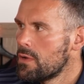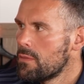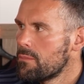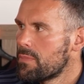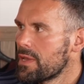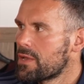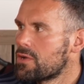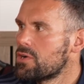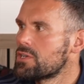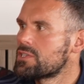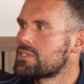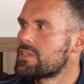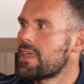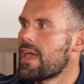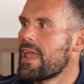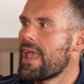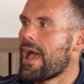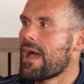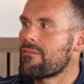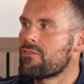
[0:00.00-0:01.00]
because
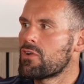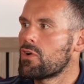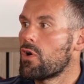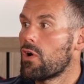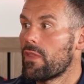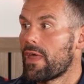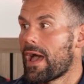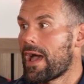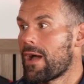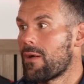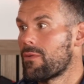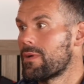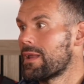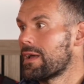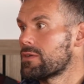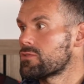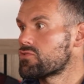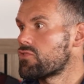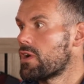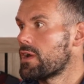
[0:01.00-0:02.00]
they haven't got that
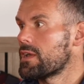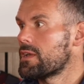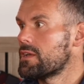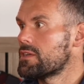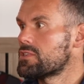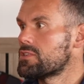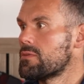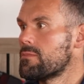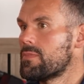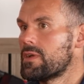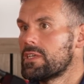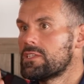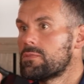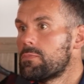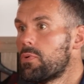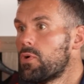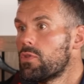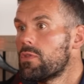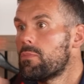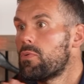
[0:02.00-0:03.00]
out-and-out striker, somebody to
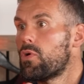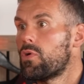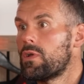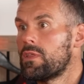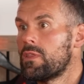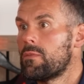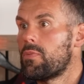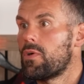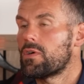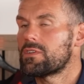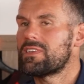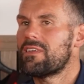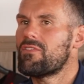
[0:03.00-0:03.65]
put the ball in the box.